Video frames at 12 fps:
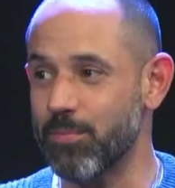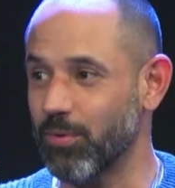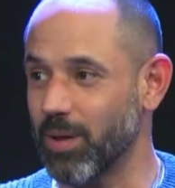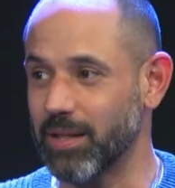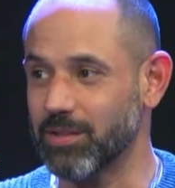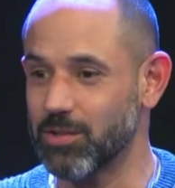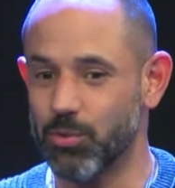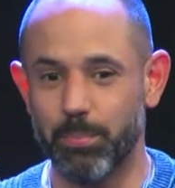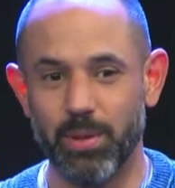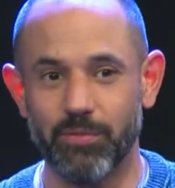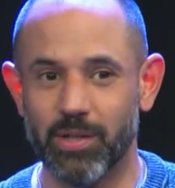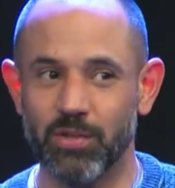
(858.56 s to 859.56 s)
for like to
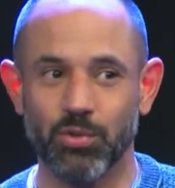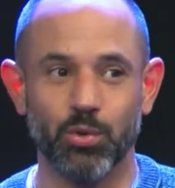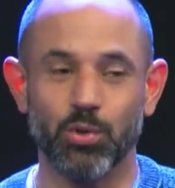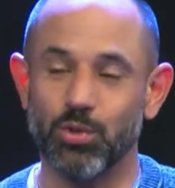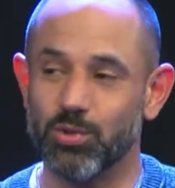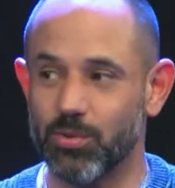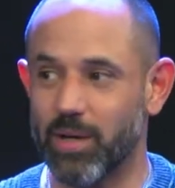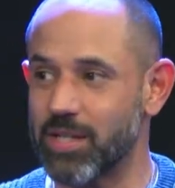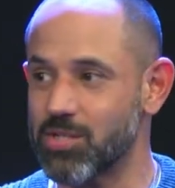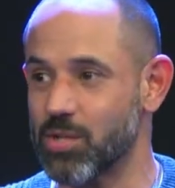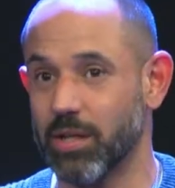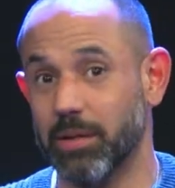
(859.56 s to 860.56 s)
pivot into a new
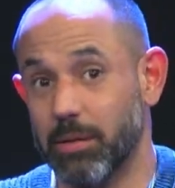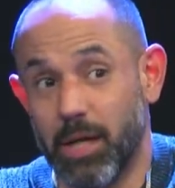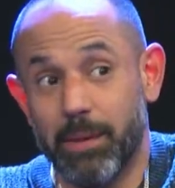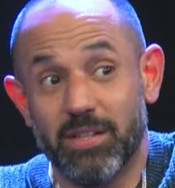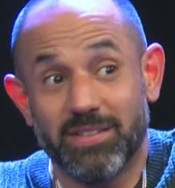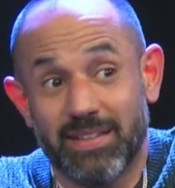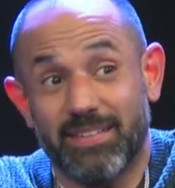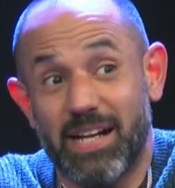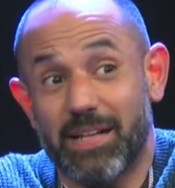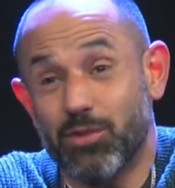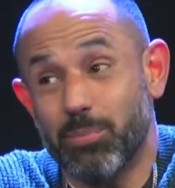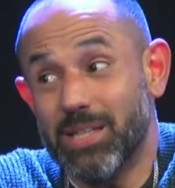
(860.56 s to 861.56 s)
direction, and and doesn't
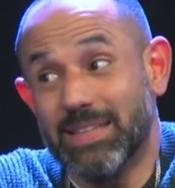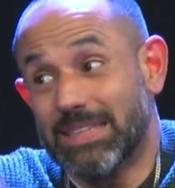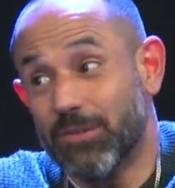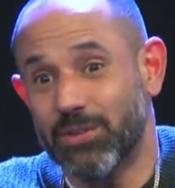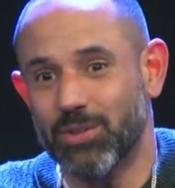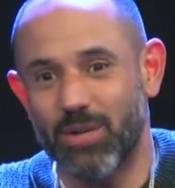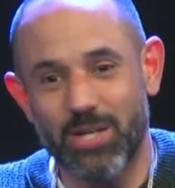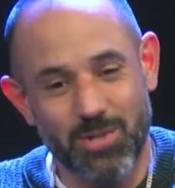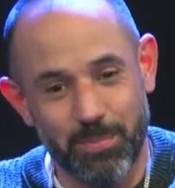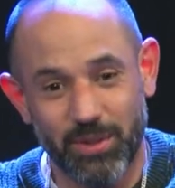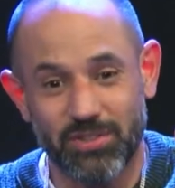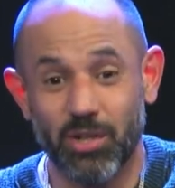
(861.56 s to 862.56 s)
necessarily to be a different
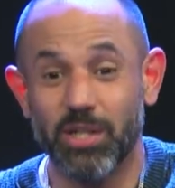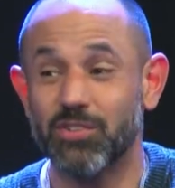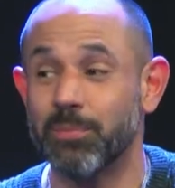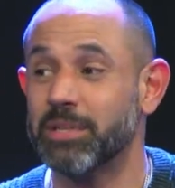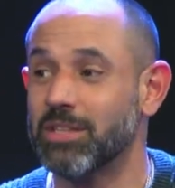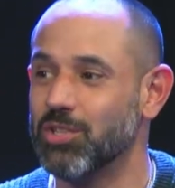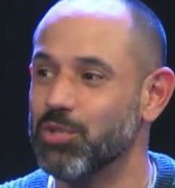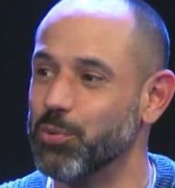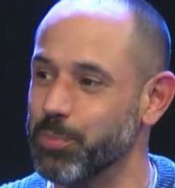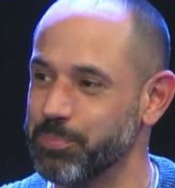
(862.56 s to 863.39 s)
direction, but certainly something new.